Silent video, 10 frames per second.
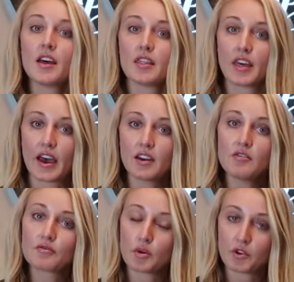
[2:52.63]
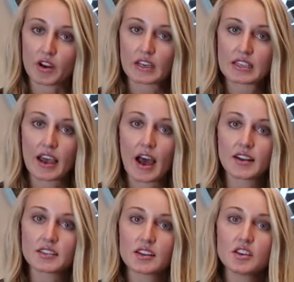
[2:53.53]
Then from your
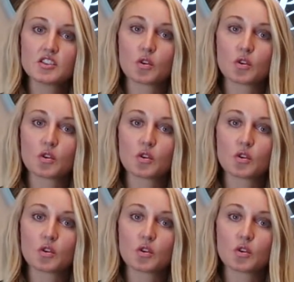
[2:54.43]
antioxidant,